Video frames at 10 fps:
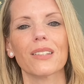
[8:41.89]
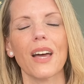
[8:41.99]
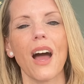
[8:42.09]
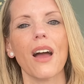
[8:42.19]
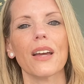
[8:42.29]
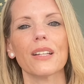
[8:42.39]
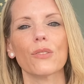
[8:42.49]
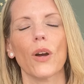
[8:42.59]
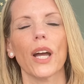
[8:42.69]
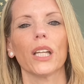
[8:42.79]
That is
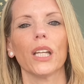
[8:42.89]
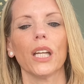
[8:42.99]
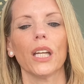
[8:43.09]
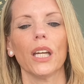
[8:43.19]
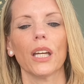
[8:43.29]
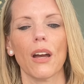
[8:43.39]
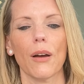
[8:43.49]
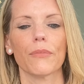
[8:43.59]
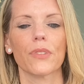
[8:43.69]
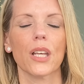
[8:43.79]
when it
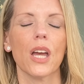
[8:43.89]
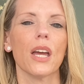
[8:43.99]
comes.